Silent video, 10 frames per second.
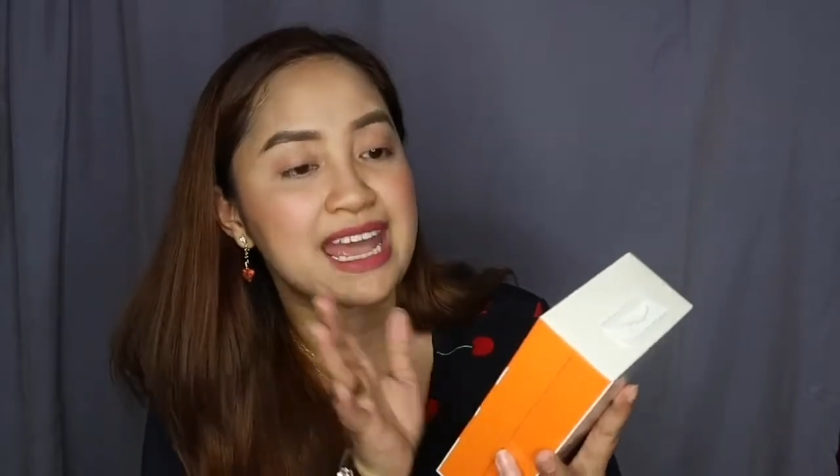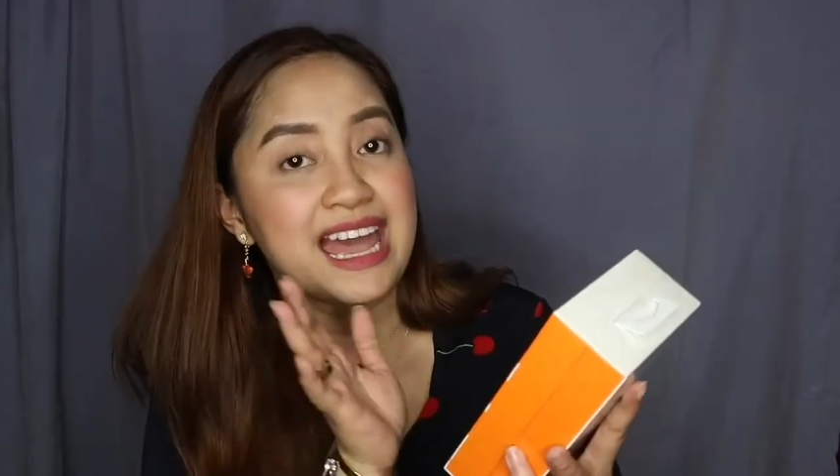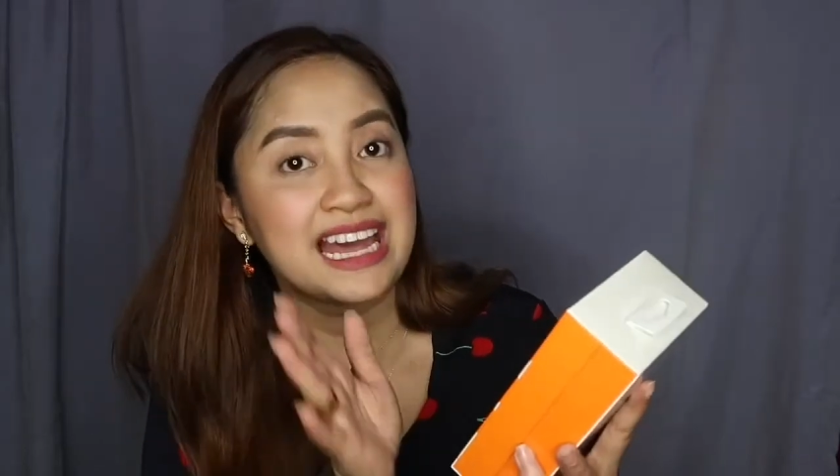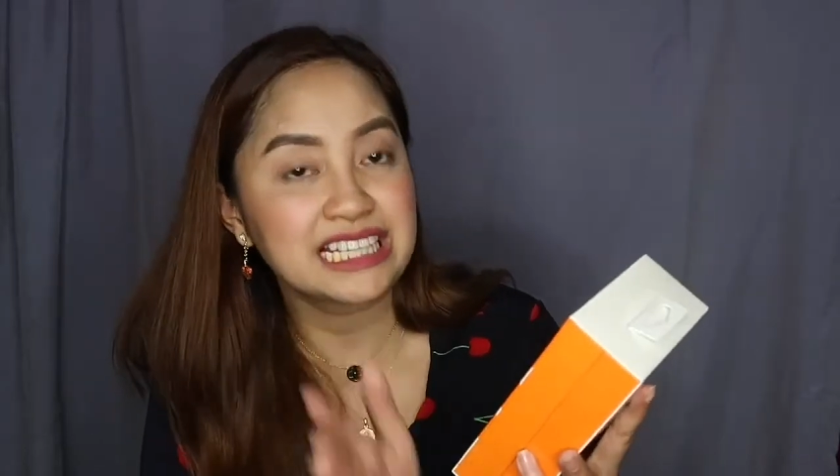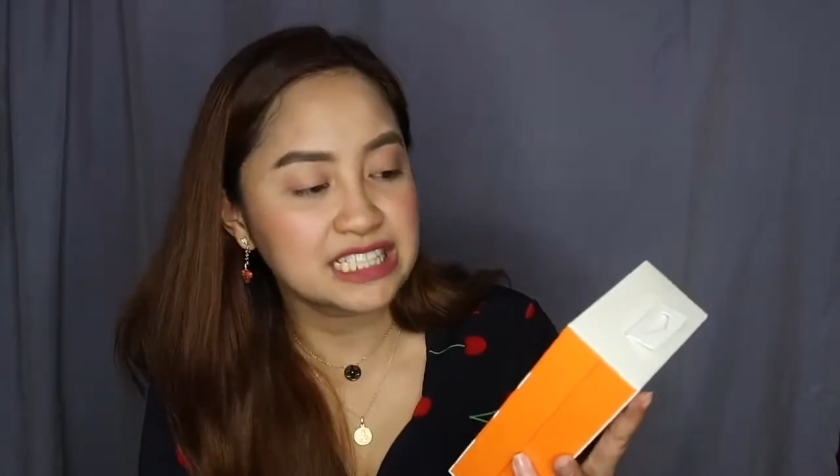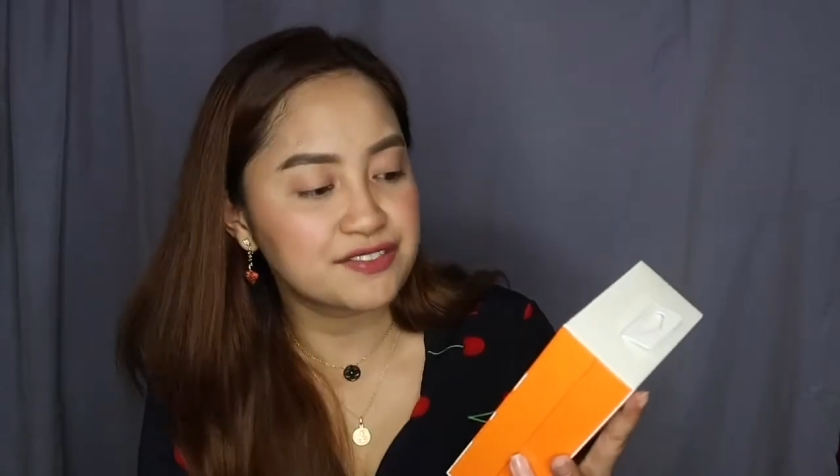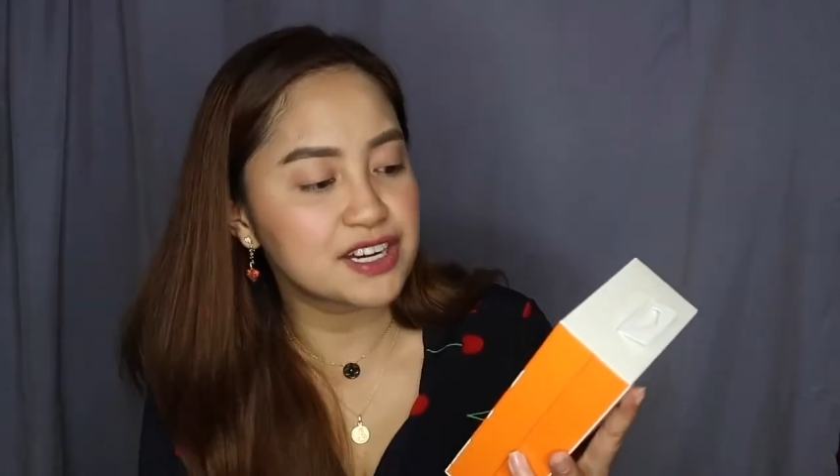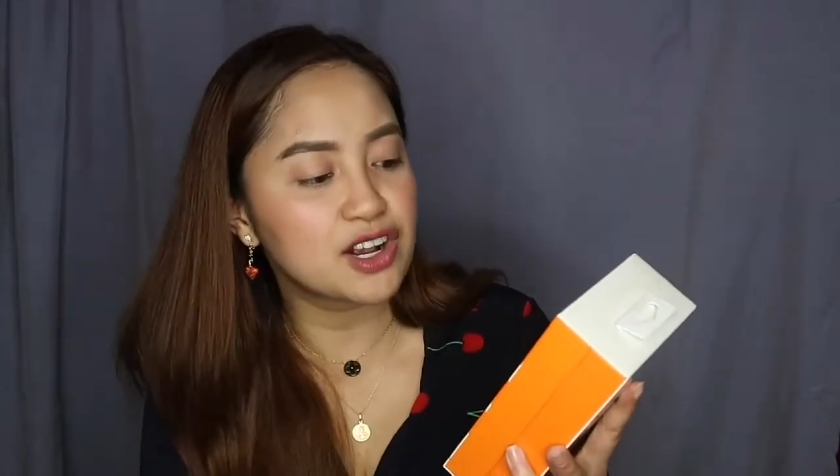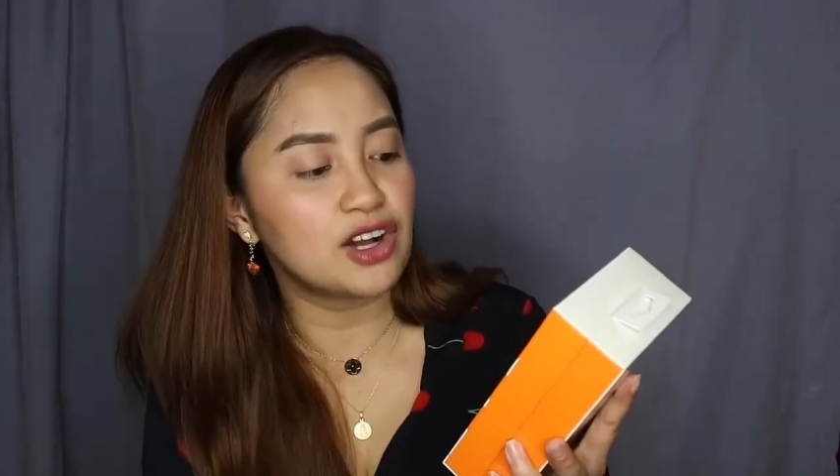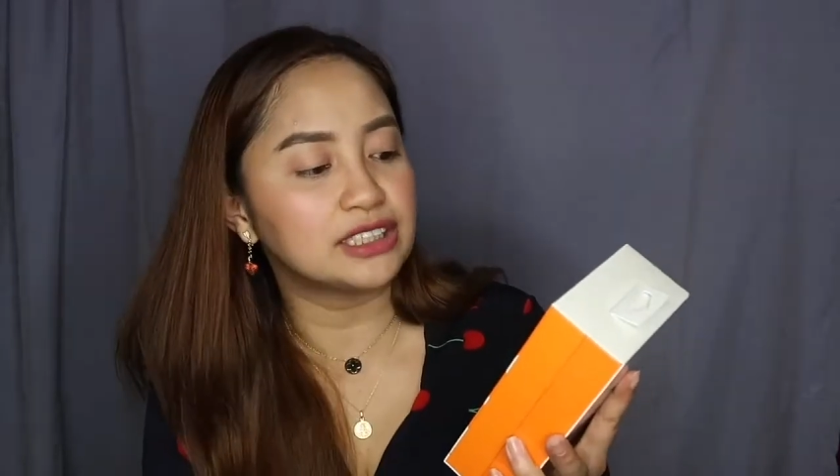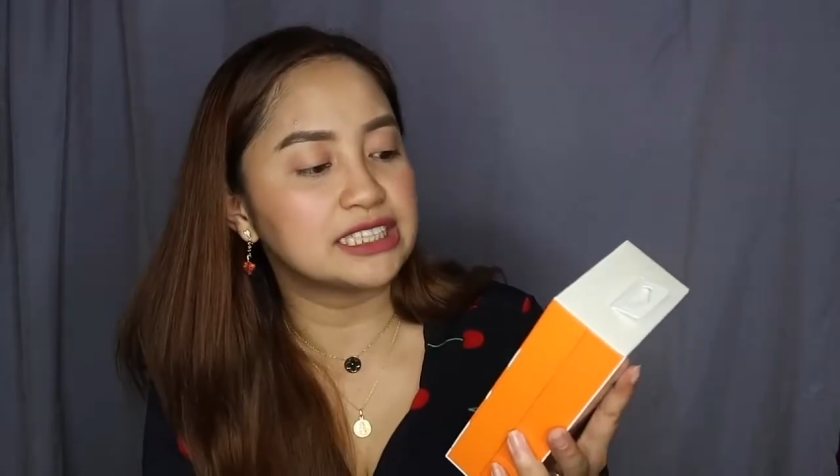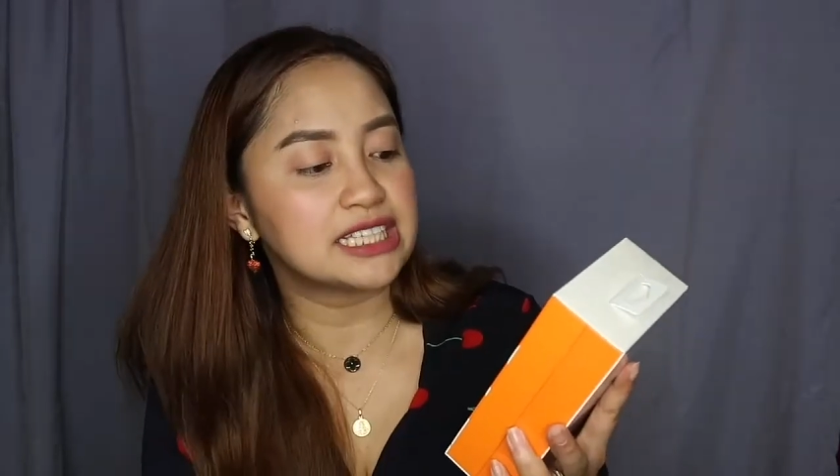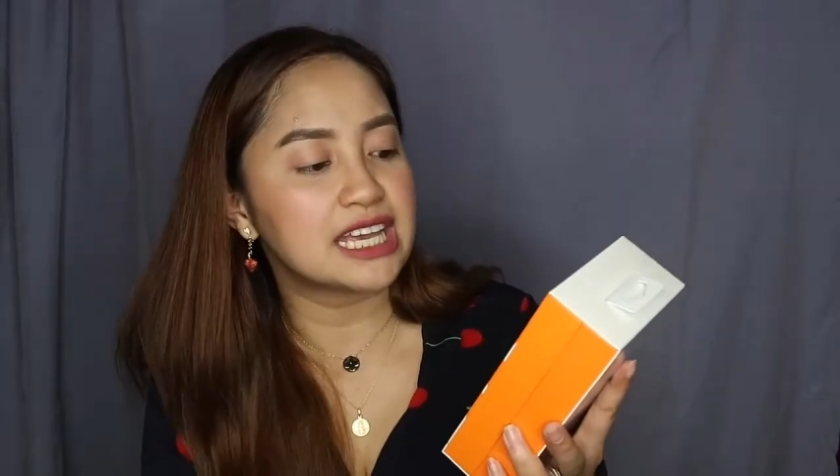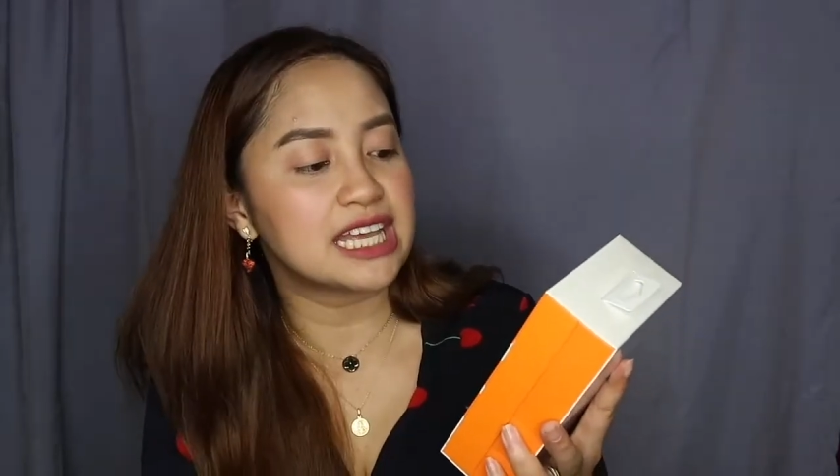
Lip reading: hands-free calling,